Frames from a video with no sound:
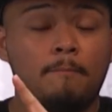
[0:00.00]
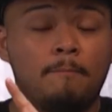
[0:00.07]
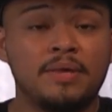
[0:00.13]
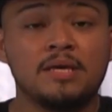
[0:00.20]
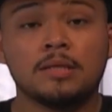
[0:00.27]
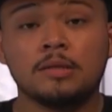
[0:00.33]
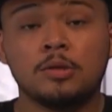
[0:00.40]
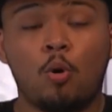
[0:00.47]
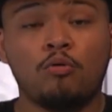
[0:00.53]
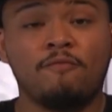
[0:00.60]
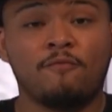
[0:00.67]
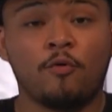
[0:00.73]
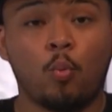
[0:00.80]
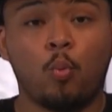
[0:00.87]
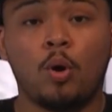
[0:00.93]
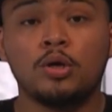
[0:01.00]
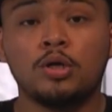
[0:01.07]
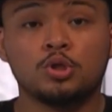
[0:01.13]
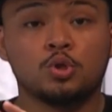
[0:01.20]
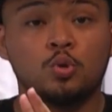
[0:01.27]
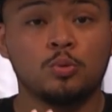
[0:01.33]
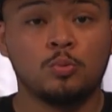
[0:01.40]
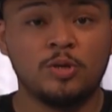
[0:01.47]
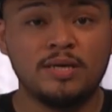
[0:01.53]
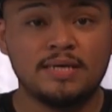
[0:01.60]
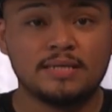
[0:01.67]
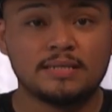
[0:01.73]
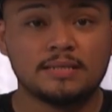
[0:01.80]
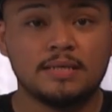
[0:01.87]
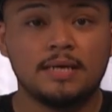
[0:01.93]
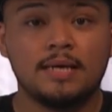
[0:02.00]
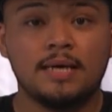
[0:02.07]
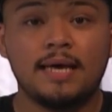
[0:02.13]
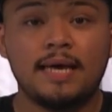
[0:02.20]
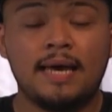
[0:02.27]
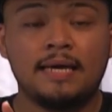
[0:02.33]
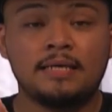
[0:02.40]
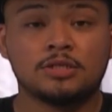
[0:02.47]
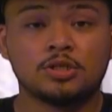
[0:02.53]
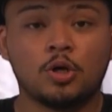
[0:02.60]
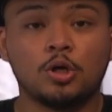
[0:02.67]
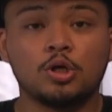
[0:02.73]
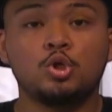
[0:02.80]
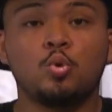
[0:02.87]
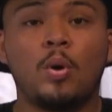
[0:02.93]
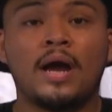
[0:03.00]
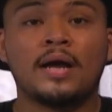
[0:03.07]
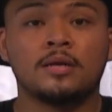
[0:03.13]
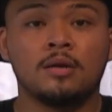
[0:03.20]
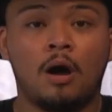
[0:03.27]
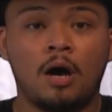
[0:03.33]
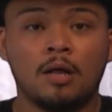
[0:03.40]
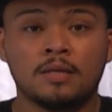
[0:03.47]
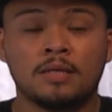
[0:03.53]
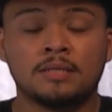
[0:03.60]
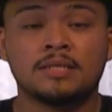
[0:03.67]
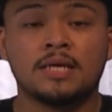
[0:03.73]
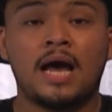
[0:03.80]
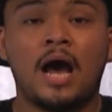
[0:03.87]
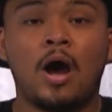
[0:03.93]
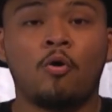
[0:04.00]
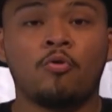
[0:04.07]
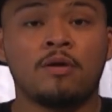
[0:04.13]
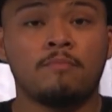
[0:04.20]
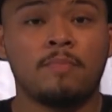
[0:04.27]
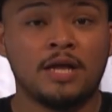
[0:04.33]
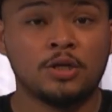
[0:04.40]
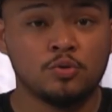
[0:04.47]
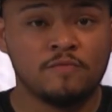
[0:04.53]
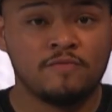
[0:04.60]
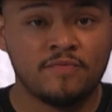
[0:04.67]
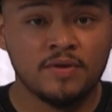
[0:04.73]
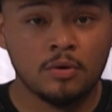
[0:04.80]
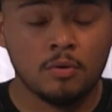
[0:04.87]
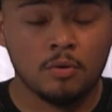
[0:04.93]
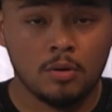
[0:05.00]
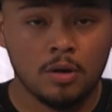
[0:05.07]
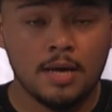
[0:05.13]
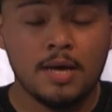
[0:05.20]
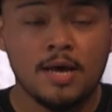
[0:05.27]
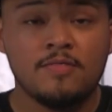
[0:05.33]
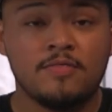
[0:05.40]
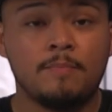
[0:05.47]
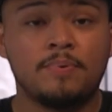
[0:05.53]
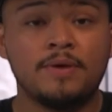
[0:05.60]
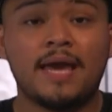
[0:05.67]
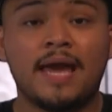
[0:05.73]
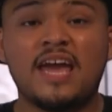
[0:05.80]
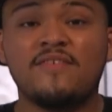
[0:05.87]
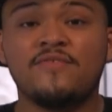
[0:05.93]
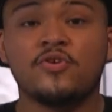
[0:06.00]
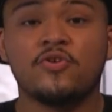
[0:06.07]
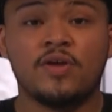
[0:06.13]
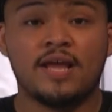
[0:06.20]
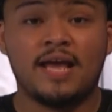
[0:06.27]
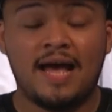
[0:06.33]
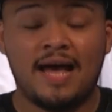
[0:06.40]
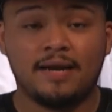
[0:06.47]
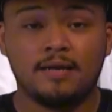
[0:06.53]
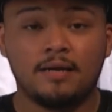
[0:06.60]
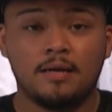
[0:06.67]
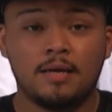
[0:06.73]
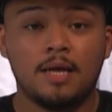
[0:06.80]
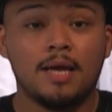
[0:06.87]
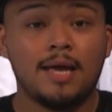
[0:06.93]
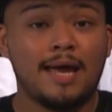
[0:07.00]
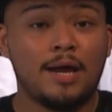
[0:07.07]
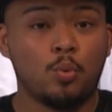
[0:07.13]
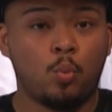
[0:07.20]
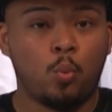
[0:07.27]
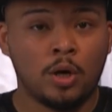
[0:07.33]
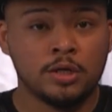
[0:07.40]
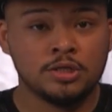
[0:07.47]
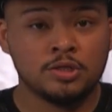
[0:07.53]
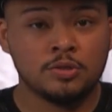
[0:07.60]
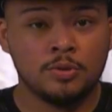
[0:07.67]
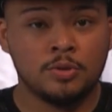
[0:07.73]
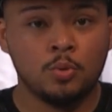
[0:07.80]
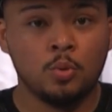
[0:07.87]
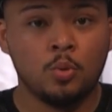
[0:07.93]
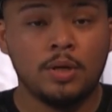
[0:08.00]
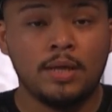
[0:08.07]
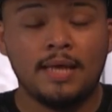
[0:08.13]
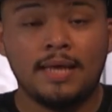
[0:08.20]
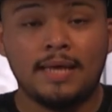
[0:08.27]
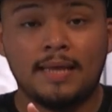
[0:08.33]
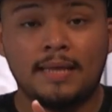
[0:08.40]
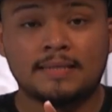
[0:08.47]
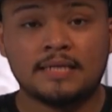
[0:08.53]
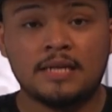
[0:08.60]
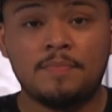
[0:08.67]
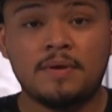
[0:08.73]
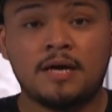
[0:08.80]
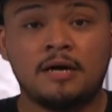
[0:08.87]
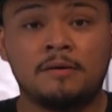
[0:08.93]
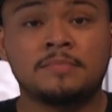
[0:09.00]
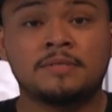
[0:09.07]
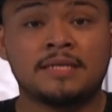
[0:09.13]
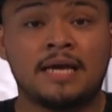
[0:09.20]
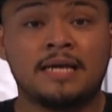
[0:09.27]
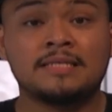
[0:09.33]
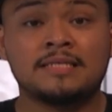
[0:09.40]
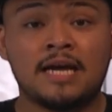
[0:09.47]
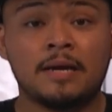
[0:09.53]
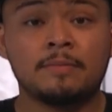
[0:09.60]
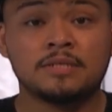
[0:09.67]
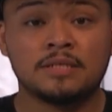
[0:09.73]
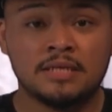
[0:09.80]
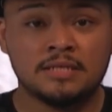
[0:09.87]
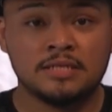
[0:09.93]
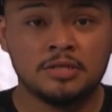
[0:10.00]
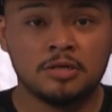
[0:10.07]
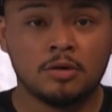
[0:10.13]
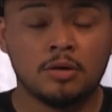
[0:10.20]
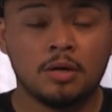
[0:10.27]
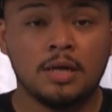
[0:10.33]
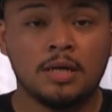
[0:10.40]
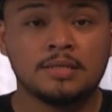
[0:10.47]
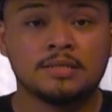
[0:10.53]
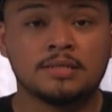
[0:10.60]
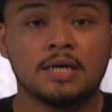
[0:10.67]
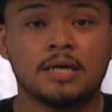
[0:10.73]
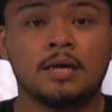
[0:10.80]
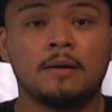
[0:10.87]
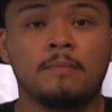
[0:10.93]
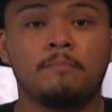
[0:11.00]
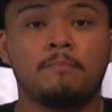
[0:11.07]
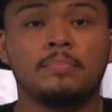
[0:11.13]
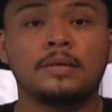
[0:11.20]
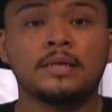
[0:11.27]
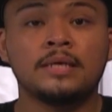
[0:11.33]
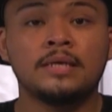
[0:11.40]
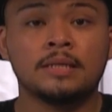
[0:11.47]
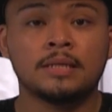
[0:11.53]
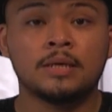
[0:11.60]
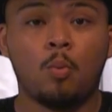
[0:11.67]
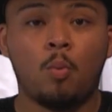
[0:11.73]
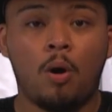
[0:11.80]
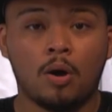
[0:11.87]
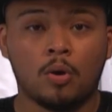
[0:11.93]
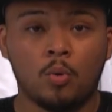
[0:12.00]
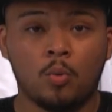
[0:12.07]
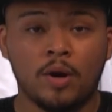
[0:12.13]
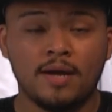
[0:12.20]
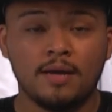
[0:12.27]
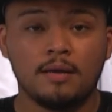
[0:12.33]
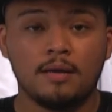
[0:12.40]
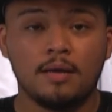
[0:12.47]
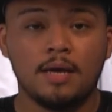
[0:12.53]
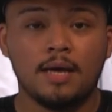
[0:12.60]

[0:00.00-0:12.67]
Be alone for 1 to 2 weeks and start to acknowledge how they made you feel, the behavior they had. And once you do, it's going to become 10 times easier to completely walk away